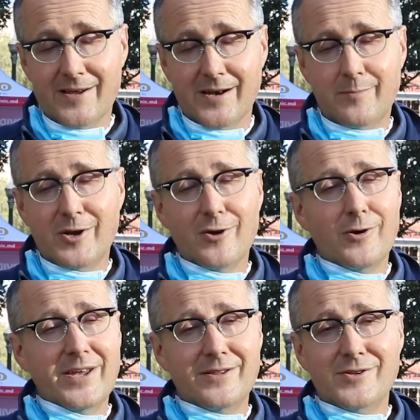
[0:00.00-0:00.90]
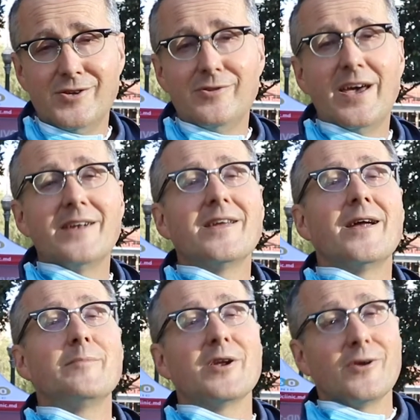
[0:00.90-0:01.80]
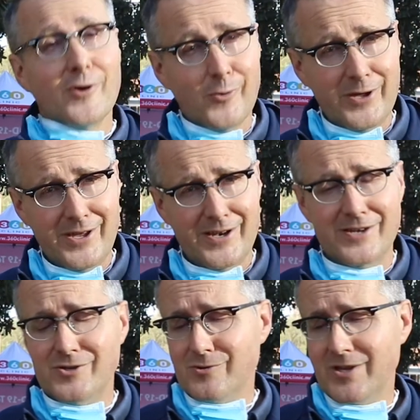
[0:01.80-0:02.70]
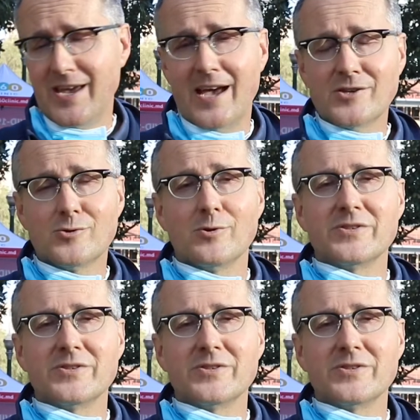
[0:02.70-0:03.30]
and I'm going to go ahead and do that, and I'm going to go ahead and do the actual